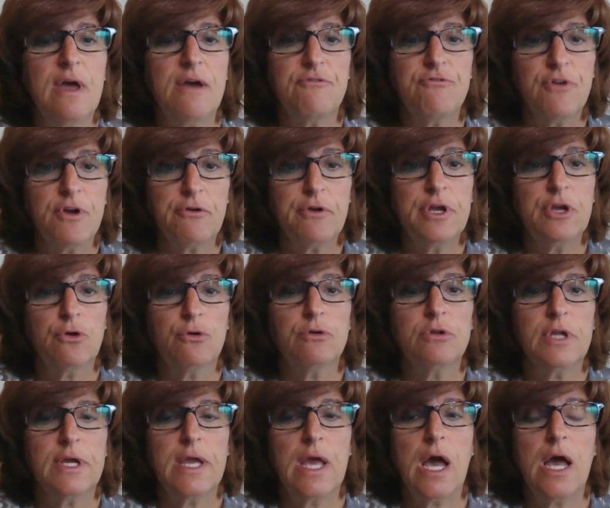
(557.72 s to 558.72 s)
did that very
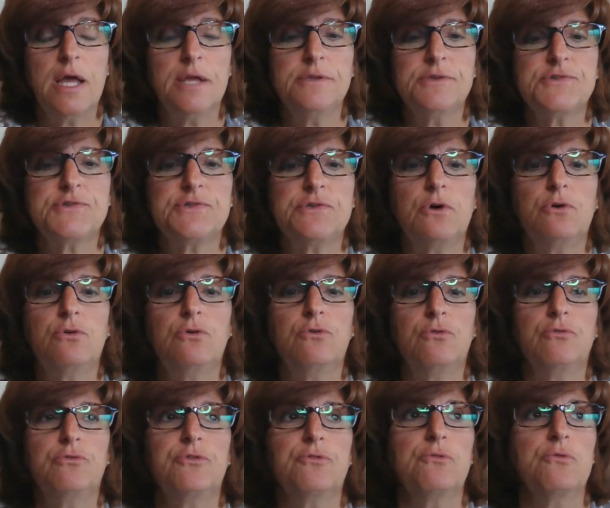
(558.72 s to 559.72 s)
early on.
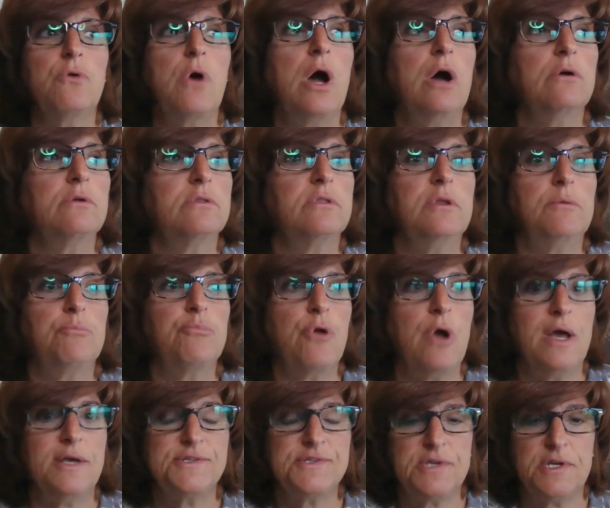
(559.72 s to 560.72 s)
So throughout the
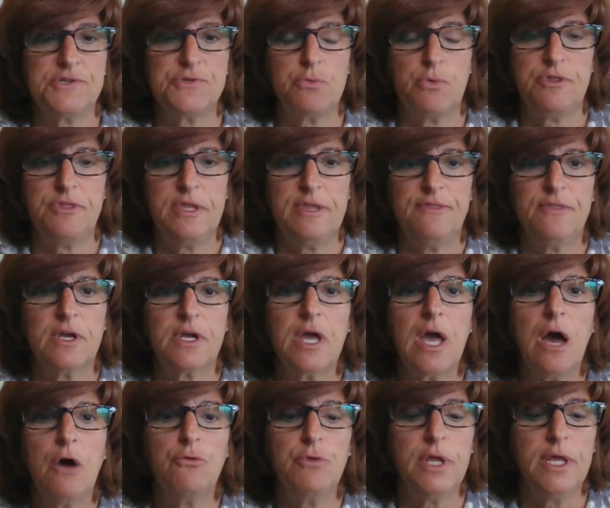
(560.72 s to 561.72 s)
process within the
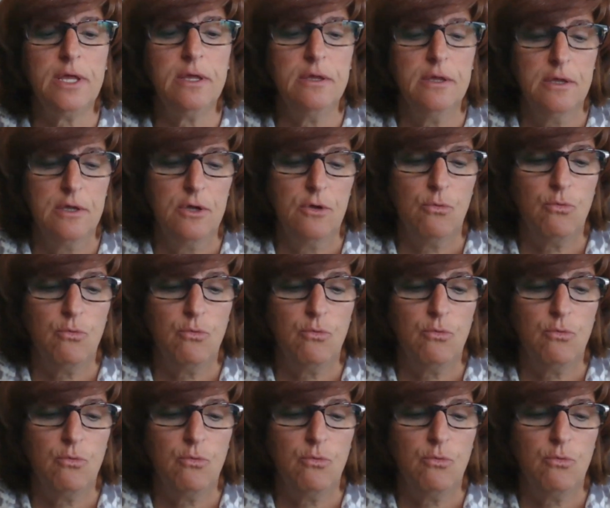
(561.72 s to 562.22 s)
county,